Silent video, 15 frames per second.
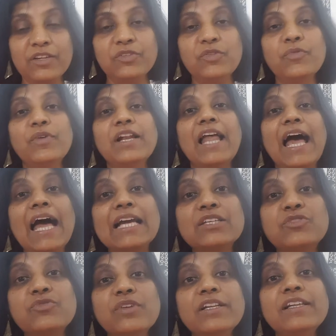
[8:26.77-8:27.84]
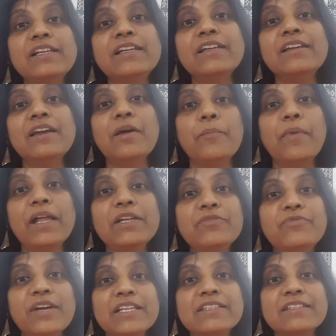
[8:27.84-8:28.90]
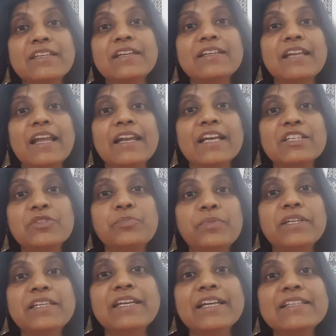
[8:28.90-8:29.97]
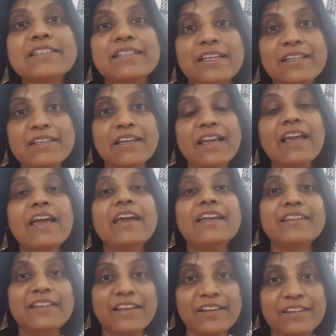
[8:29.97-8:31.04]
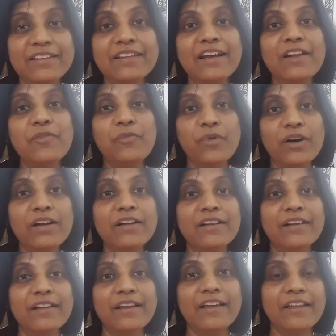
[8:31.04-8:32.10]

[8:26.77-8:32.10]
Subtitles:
you will actually manifest it and experience it in the real world.